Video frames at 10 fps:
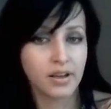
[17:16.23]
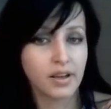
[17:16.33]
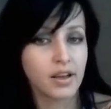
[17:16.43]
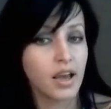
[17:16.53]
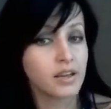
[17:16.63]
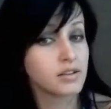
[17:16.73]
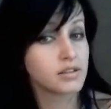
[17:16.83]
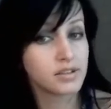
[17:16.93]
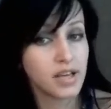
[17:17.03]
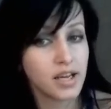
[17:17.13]
and
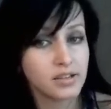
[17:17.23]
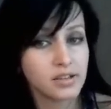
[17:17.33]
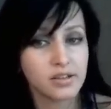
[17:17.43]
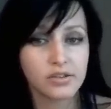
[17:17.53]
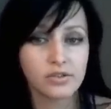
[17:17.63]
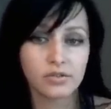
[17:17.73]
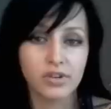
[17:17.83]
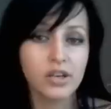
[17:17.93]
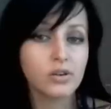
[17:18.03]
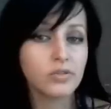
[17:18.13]
instead to
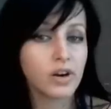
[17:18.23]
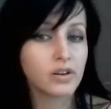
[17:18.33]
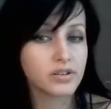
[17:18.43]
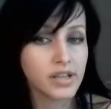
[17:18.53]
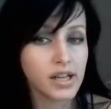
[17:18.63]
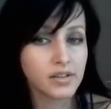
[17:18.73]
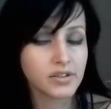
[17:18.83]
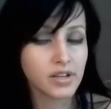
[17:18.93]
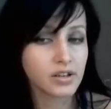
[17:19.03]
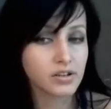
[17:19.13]
think of
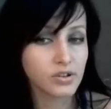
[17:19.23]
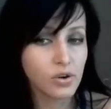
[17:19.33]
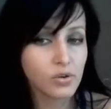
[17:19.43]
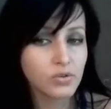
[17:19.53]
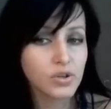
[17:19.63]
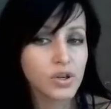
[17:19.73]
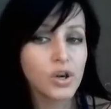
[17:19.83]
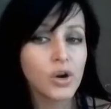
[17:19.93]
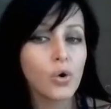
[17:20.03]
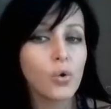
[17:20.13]
ourselves as those
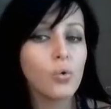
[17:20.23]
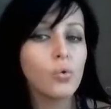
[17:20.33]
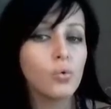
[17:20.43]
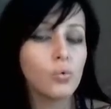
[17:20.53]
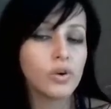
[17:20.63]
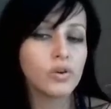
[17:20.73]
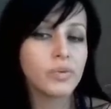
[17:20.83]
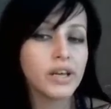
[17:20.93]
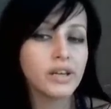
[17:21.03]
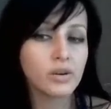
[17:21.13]
who were
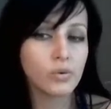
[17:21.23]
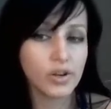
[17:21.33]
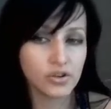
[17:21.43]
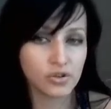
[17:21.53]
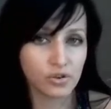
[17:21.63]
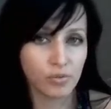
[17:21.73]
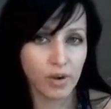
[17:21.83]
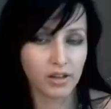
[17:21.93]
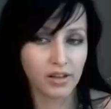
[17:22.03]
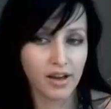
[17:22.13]
being questioned
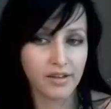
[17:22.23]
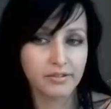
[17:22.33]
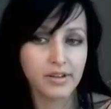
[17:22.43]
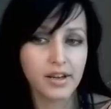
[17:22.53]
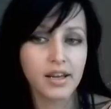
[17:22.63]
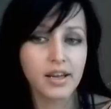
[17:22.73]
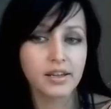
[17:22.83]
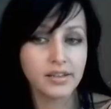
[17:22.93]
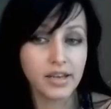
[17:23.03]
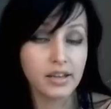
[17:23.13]
by life,
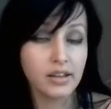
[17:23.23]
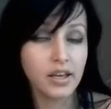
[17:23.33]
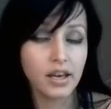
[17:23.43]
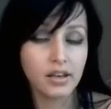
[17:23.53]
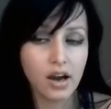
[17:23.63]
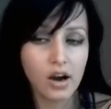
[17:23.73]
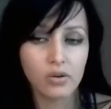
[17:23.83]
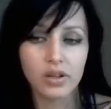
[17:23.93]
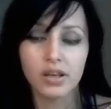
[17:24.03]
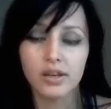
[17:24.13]
daily and
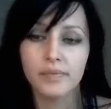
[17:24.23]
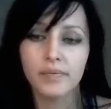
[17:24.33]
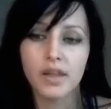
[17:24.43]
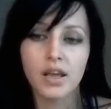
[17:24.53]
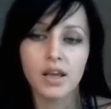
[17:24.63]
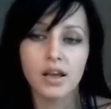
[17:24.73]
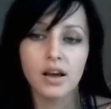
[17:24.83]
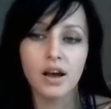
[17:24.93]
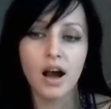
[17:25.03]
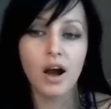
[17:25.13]
hourly.
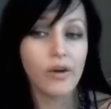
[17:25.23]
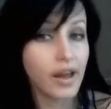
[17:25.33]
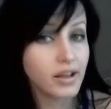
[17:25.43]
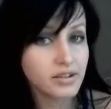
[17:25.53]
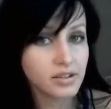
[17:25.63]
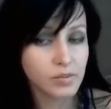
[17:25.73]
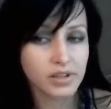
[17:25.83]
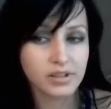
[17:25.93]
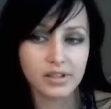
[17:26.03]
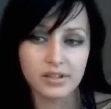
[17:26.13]
Our answer
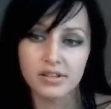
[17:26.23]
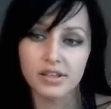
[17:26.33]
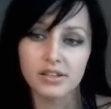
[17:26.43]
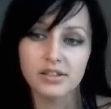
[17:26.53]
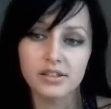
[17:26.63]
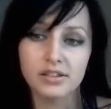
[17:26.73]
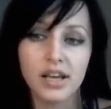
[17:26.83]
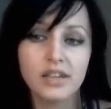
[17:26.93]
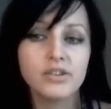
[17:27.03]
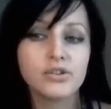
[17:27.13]
must consist
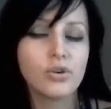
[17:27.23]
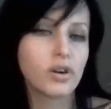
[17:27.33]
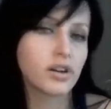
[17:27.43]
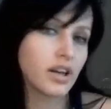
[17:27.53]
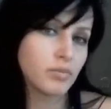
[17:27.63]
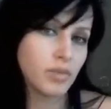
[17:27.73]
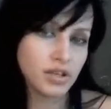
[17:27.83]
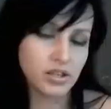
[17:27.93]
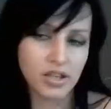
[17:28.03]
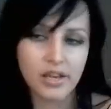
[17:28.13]
not in talk and
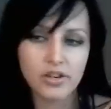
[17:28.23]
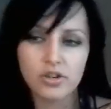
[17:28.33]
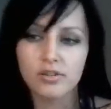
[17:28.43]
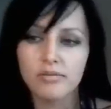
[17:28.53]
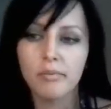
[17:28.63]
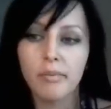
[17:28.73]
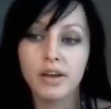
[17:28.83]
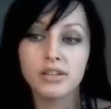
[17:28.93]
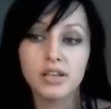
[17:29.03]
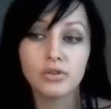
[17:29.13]
meditation,
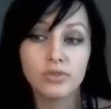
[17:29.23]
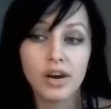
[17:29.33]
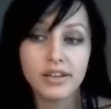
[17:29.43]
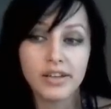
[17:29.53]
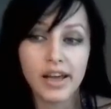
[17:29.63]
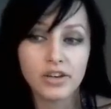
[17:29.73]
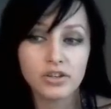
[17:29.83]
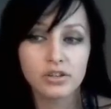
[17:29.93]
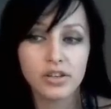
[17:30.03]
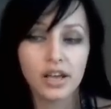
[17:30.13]
but in right
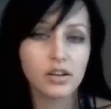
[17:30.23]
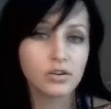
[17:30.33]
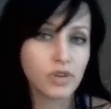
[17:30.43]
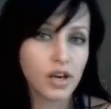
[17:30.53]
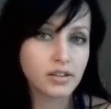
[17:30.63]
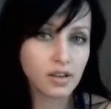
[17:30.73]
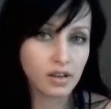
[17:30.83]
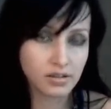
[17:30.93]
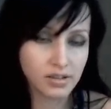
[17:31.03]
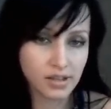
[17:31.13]
action and in right
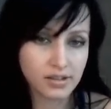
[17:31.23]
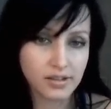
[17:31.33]
conduct.